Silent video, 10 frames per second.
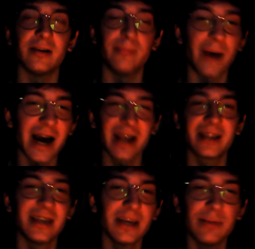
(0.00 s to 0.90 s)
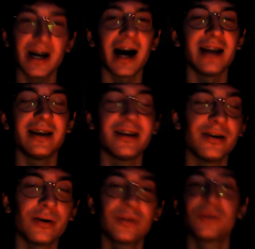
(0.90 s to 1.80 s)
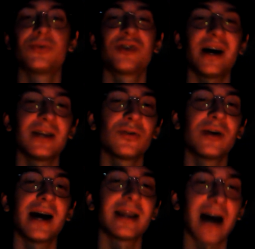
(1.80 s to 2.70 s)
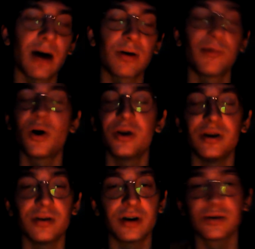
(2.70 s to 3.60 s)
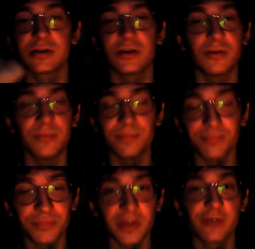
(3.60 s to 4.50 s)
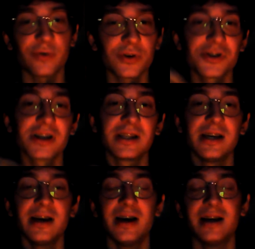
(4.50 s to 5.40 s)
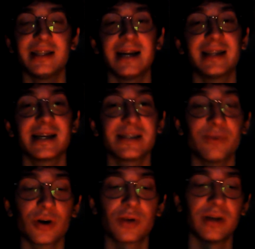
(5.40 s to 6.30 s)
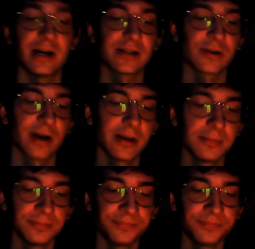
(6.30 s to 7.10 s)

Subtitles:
marketing behind it, to try to get our money, so unfortunately that doesn't work with us. Okay.